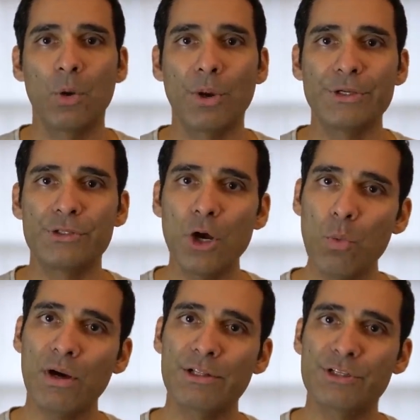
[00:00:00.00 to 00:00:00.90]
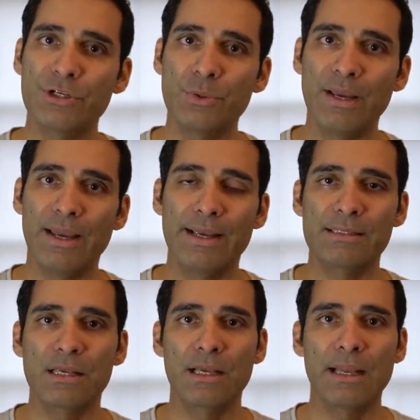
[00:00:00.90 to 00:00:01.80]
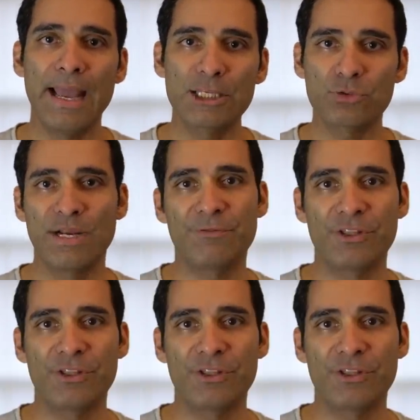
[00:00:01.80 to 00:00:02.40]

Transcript: What you don't want to do is head straight